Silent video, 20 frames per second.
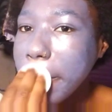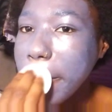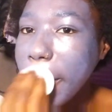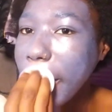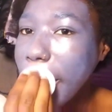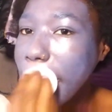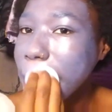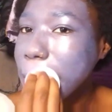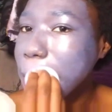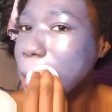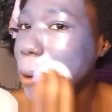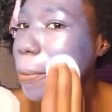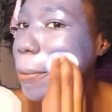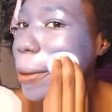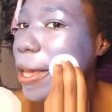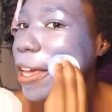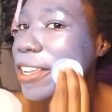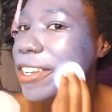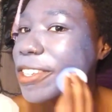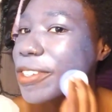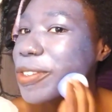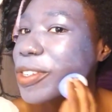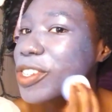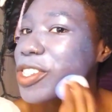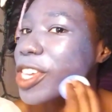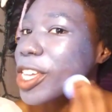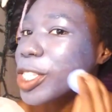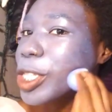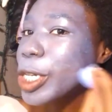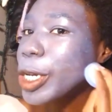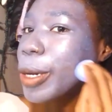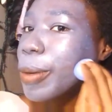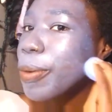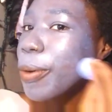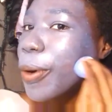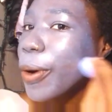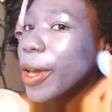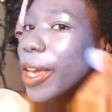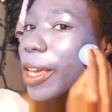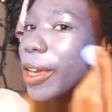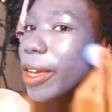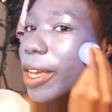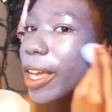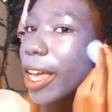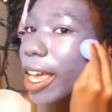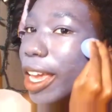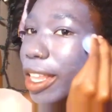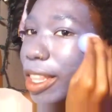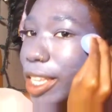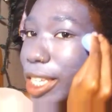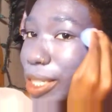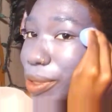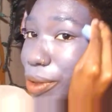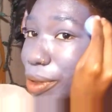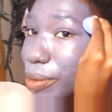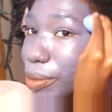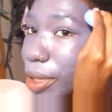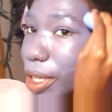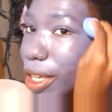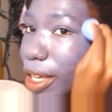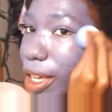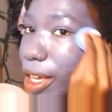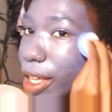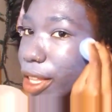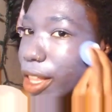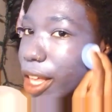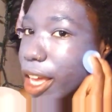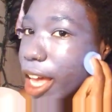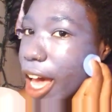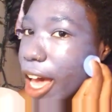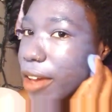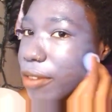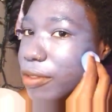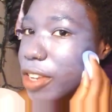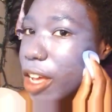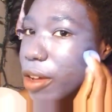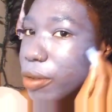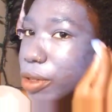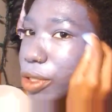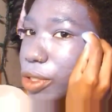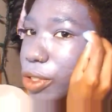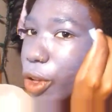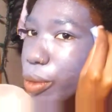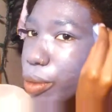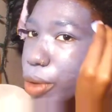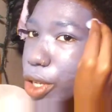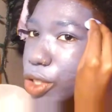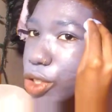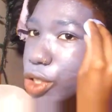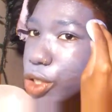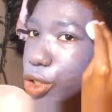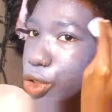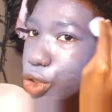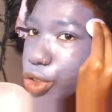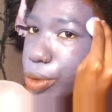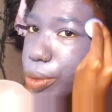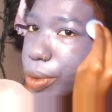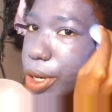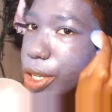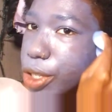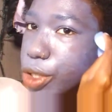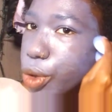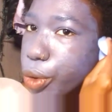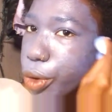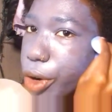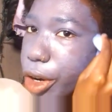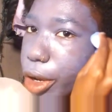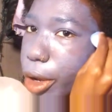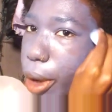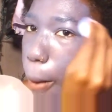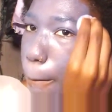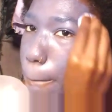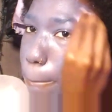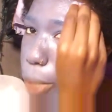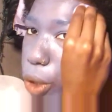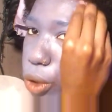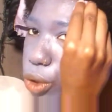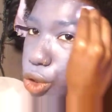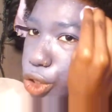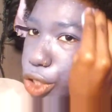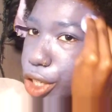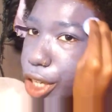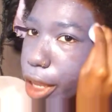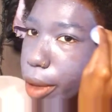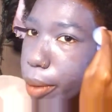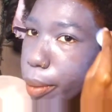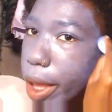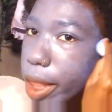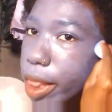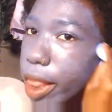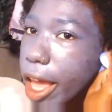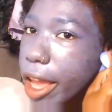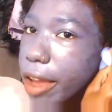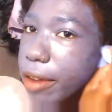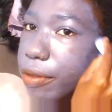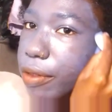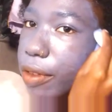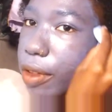I don't know, man. You just get to a point, at least with me, like, I've dealt with so much discriminatory bullshit in my life